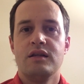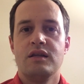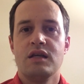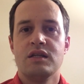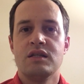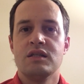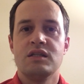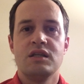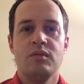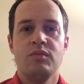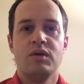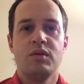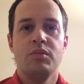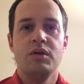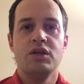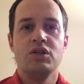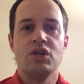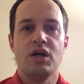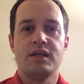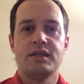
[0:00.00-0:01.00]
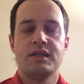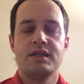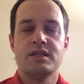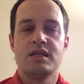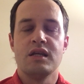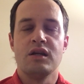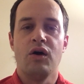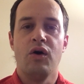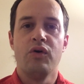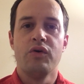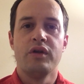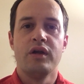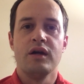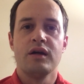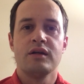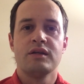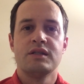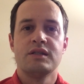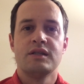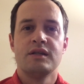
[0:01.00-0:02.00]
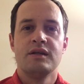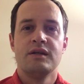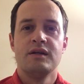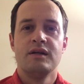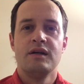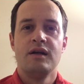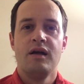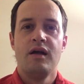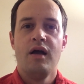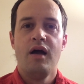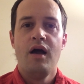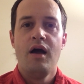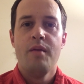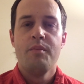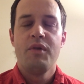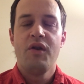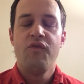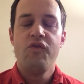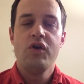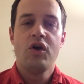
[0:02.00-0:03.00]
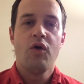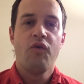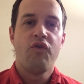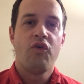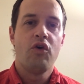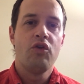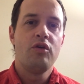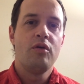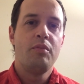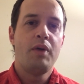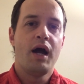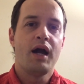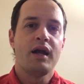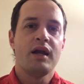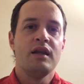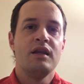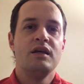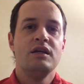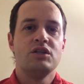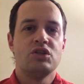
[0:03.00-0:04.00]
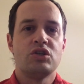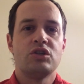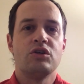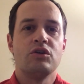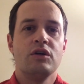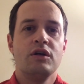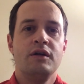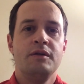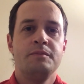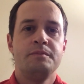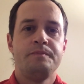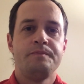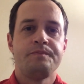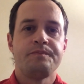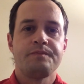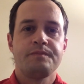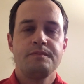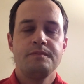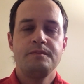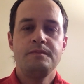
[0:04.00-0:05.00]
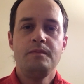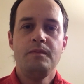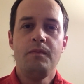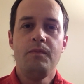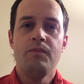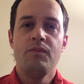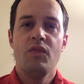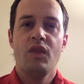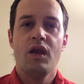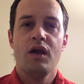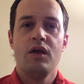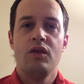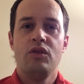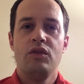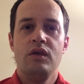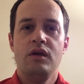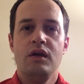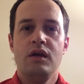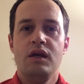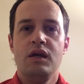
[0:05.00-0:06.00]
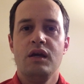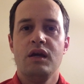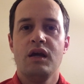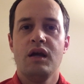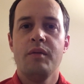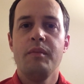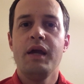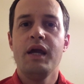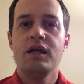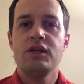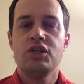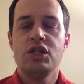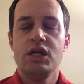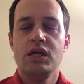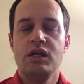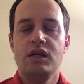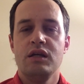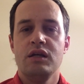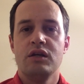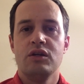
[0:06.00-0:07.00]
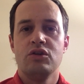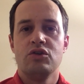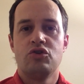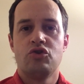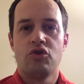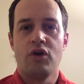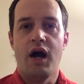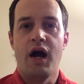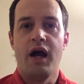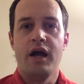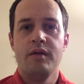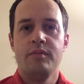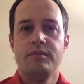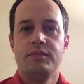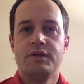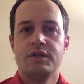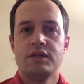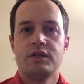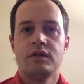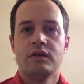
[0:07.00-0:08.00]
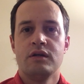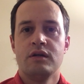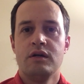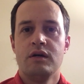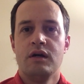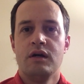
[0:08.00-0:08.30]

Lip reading: doesn't seem to be justice in holdings. But if you go further back in history, the Comanche tribes